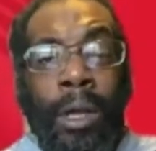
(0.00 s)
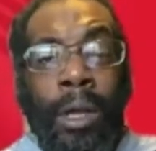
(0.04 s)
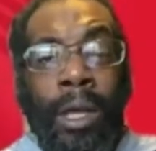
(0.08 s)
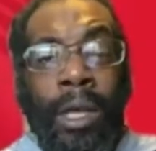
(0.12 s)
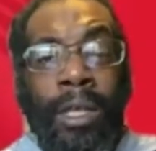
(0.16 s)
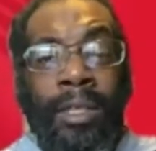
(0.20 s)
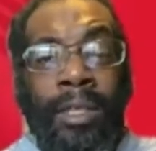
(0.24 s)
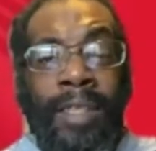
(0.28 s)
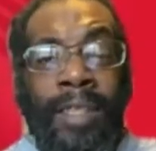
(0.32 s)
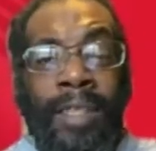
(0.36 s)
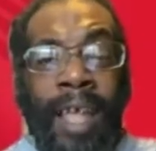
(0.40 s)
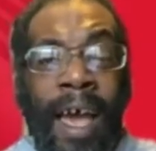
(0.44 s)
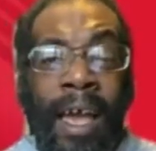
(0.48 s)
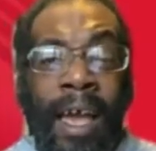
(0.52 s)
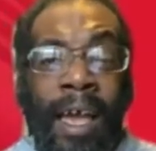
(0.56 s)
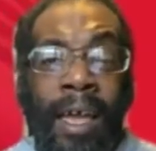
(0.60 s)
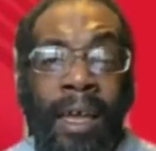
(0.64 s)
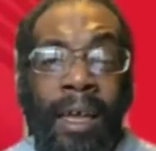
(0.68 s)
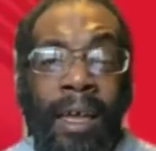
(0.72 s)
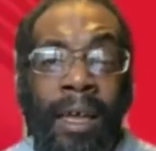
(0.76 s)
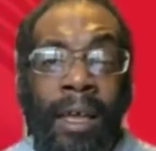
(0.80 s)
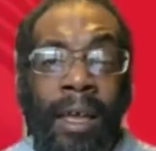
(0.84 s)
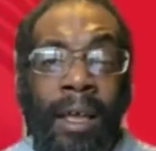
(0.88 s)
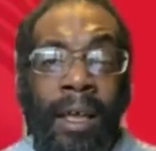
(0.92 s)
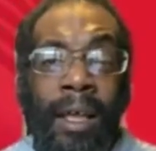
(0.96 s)
Is that
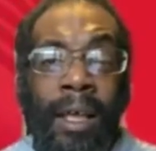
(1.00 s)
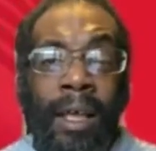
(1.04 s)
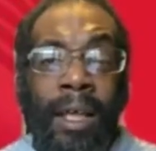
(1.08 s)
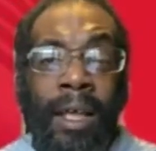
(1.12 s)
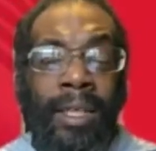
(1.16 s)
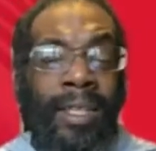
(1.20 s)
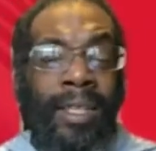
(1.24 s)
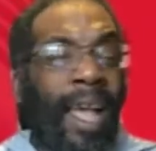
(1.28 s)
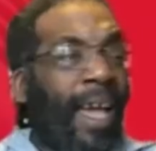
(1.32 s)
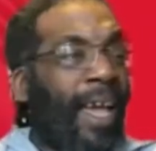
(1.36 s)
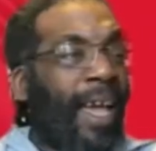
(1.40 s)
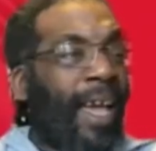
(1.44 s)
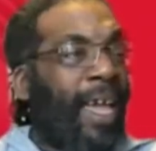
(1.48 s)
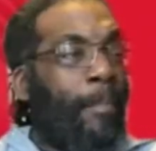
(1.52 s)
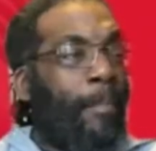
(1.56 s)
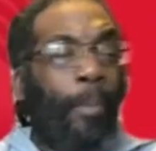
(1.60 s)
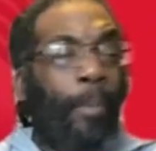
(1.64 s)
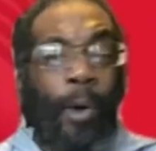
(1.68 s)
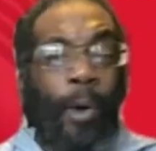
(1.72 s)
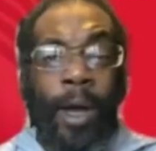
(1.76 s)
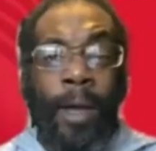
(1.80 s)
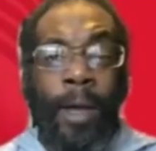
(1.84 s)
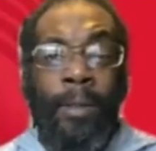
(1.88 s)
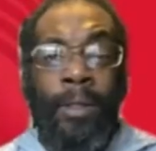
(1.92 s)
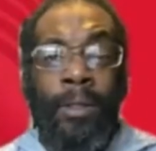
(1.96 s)
is that him
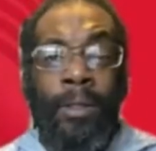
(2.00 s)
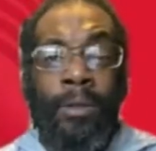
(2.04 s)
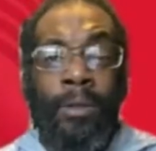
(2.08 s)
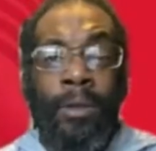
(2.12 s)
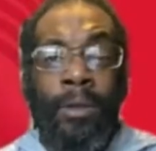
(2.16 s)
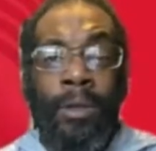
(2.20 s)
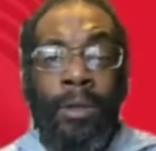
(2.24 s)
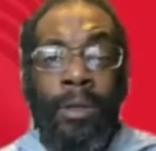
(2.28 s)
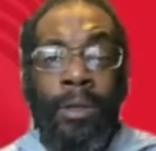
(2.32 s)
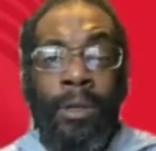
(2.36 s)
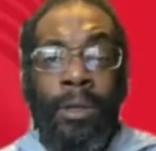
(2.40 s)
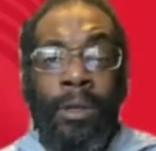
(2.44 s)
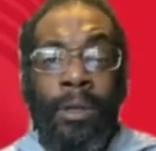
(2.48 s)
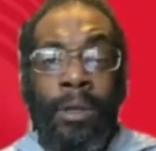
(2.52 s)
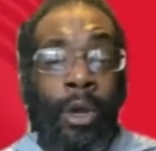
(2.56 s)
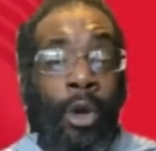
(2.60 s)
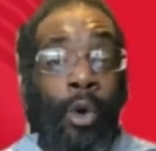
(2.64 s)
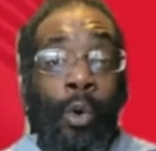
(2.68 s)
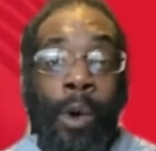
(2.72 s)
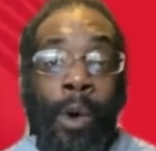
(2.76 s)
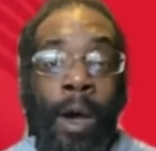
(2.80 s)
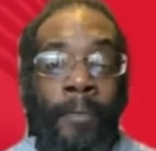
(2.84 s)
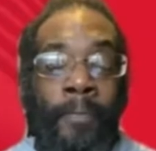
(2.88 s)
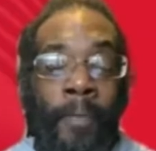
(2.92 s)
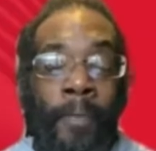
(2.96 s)
putting
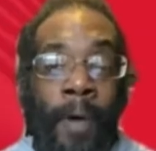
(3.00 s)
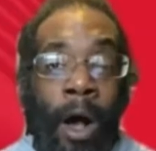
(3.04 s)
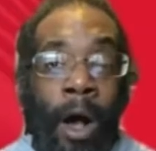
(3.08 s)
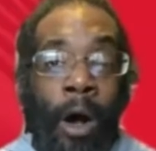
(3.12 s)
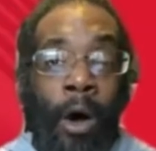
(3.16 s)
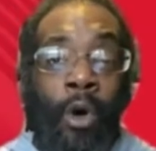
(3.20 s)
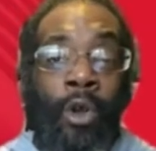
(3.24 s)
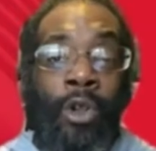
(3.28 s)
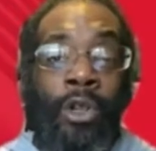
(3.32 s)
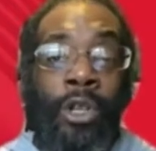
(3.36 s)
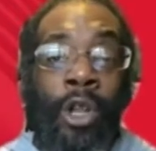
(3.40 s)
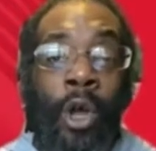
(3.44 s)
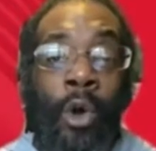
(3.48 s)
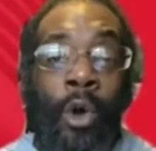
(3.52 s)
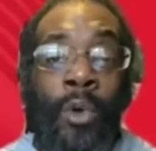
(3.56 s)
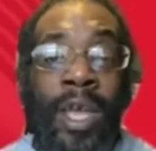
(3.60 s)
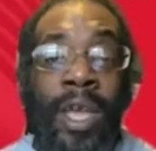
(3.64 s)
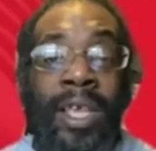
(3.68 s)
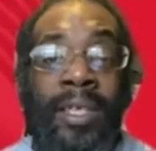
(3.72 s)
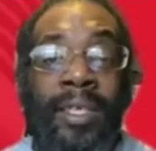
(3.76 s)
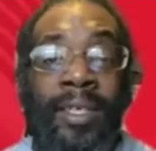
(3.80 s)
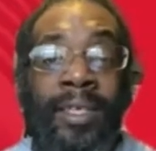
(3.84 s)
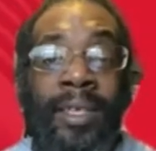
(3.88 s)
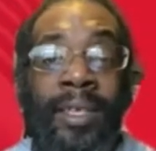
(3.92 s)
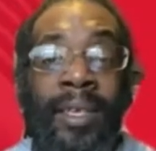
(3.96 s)
whoever on
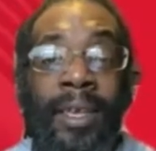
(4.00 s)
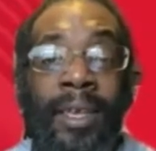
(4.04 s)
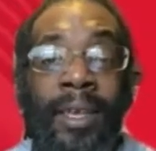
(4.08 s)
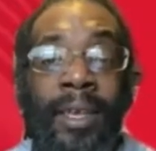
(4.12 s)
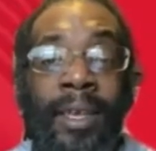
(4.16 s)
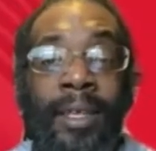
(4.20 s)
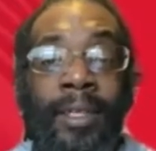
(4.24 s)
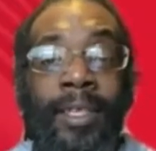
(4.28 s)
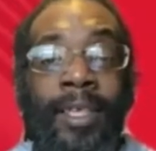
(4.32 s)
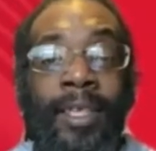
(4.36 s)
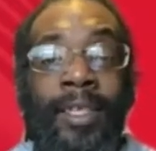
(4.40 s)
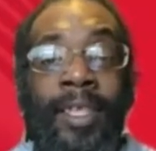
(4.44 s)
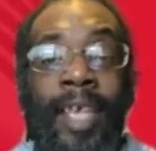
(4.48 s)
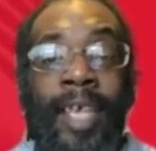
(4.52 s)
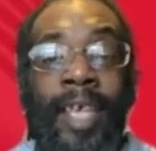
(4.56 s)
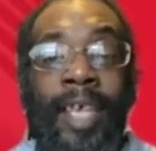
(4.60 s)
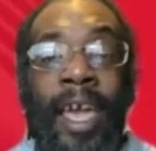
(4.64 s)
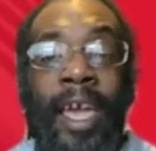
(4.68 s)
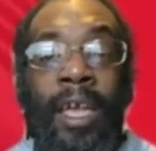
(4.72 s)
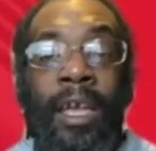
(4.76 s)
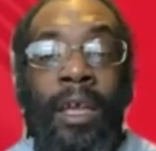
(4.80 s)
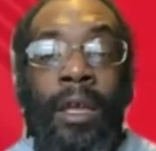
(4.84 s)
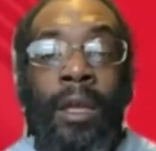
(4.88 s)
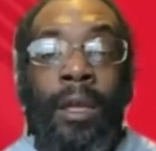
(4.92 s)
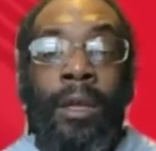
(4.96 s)
notice to
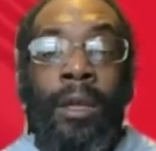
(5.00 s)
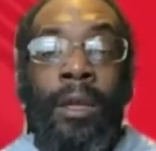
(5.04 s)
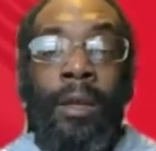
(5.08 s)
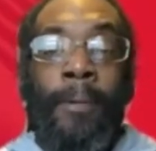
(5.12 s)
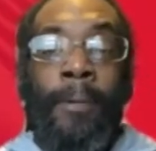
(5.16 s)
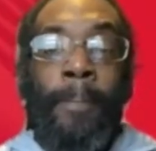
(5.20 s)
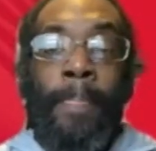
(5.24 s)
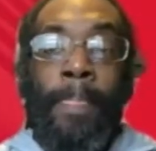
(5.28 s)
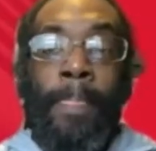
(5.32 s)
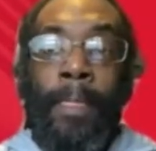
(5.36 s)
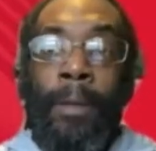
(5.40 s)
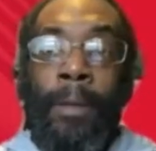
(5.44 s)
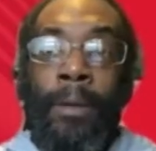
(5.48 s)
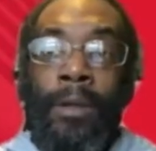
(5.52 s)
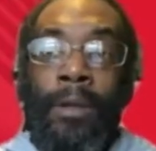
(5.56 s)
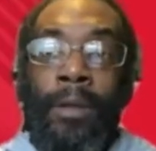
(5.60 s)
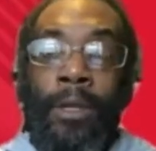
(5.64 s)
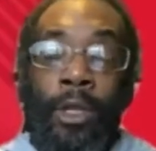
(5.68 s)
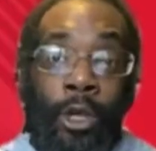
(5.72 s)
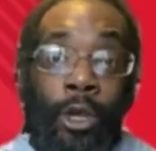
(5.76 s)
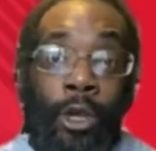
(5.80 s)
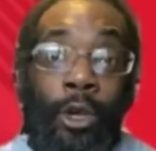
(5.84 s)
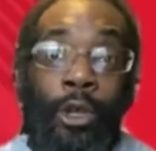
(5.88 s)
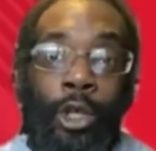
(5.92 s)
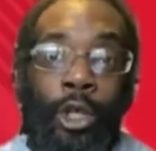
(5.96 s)
say
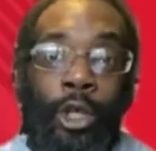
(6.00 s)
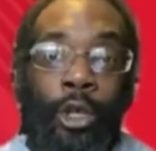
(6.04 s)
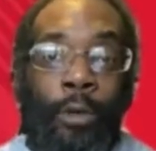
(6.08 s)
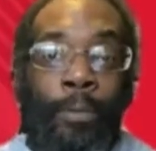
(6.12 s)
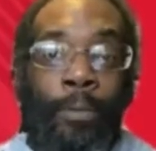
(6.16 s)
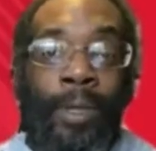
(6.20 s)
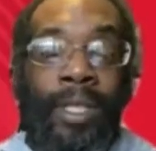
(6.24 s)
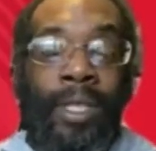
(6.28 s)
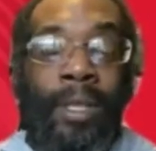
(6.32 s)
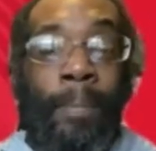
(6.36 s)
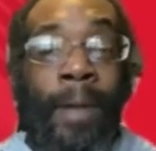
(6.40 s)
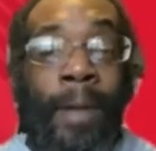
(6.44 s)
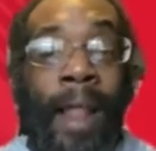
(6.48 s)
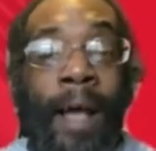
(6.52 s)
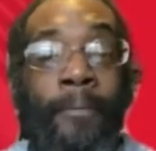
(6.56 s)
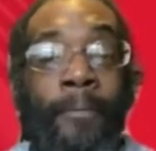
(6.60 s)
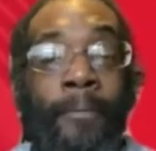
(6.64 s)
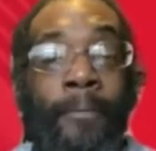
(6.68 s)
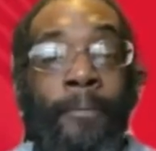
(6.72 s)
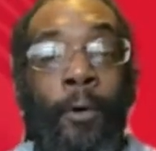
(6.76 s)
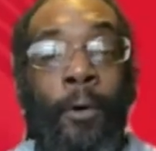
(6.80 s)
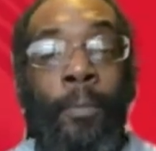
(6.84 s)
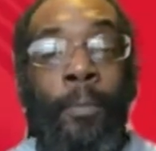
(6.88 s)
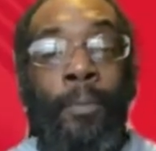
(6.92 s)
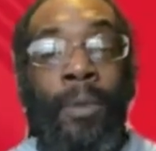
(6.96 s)
YouTube as a
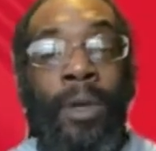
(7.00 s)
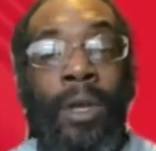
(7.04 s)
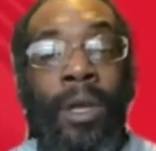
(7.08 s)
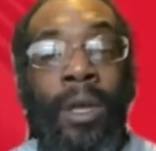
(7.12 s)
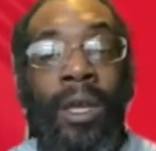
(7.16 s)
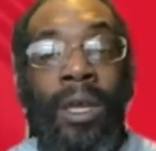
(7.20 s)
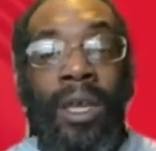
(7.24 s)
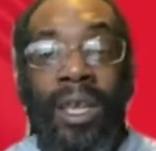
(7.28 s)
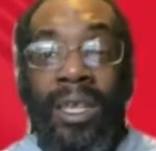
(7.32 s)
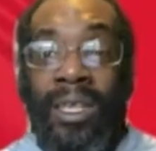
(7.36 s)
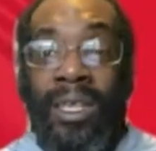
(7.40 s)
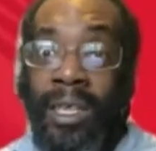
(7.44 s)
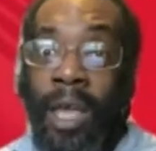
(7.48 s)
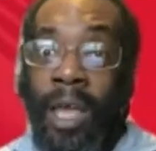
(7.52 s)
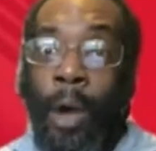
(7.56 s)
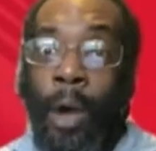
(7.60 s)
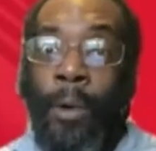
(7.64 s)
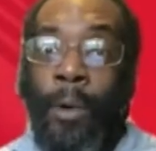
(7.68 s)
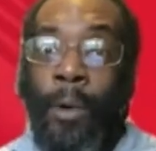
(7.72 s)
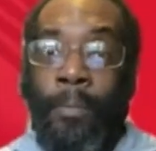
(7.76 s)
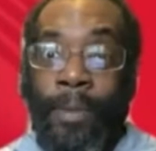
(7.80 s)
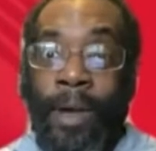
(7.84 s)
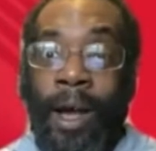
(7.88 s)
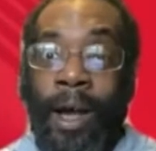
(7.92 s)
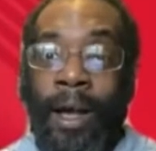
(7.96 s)
platform is
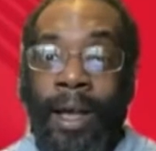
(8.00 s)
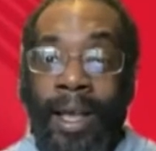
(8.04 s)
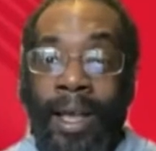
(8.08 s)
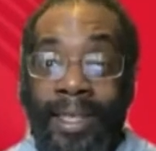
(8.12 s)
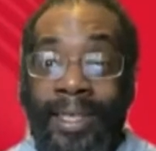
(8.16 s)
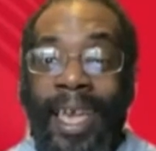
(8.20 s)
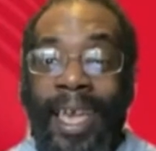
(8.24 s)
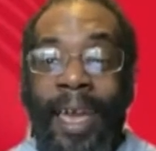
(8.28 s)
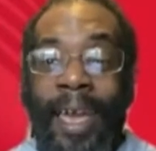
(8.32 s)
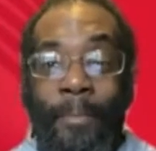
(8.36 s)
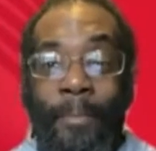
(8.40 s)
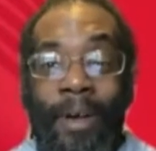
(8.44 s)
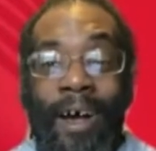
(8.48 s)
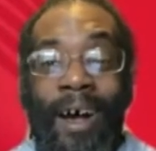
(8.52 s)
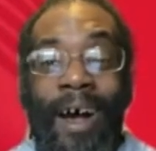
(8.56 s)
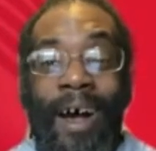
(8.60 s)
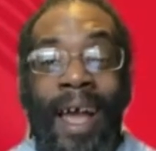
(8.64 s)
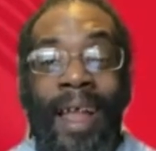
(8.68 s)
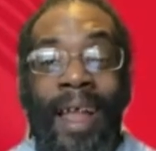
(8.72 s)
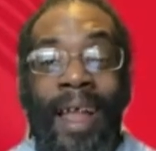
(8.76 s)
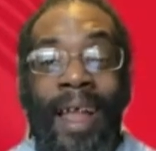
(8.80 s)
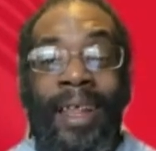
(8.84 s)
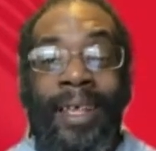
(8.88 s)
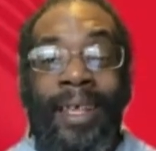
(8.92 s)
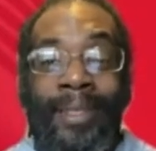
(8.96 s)
going is getting
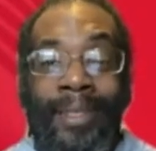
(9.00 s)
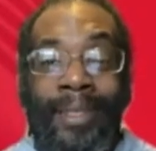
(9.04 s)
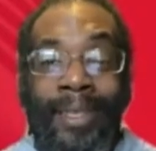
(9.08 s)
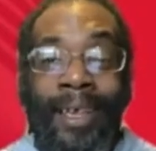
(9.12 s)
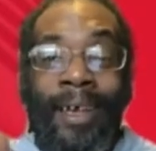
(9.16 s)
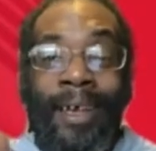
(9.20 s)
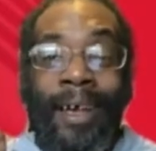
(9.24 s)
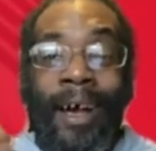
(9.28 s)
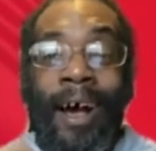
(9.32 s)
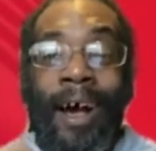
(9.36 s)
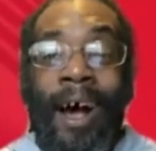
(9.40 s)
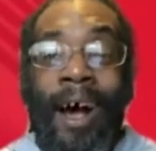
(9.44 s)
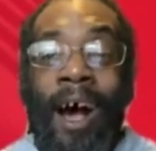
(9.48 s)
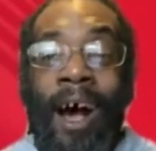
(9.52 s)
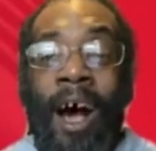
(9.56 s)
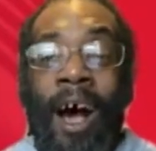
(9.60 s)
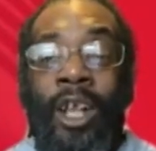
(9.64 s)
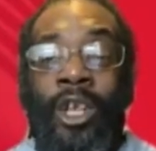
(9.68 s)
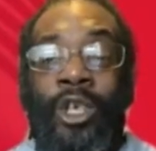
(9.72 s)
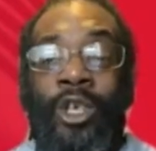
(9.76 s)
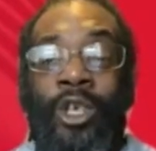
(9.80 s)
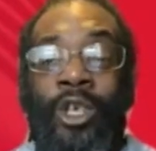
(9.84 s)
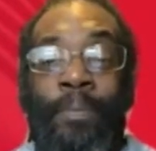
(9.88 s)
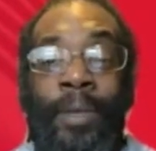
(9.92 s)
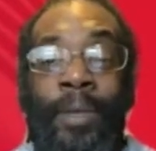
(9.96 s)
behind this
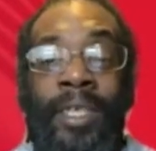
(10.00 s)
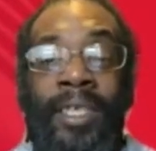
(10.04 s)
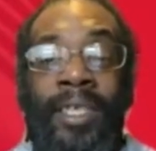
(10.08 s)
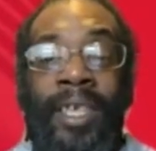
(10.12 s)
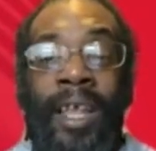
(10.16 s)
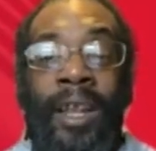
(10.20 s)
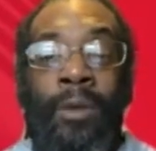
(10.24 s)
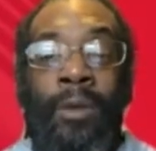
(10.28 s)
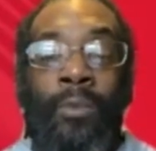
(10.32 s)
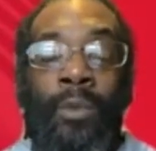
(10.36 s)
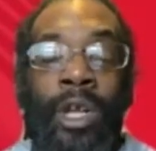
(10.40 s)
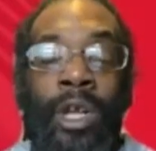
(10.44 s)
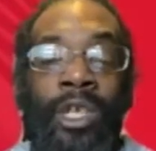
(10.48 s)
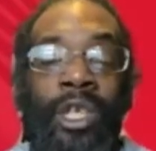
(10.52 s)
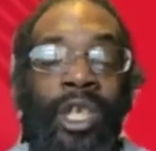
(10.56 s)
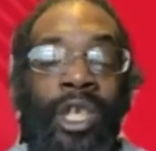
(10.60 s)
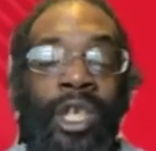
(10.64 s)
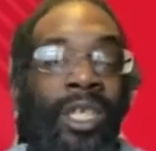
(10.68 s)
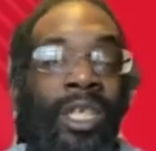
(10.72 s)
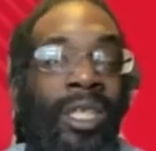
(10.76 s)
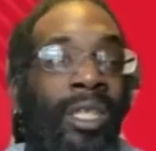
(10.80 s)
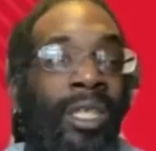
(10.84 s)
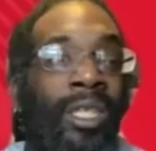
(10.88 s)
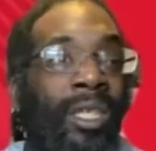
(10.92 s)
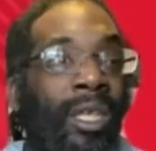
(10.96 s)
100%, which
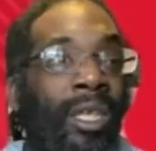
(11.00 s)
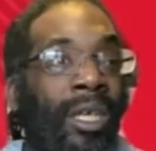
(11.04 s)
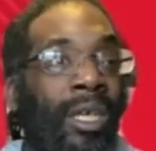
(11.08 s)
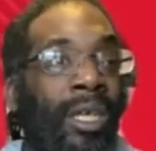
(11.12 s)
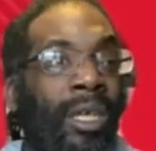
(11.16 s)
is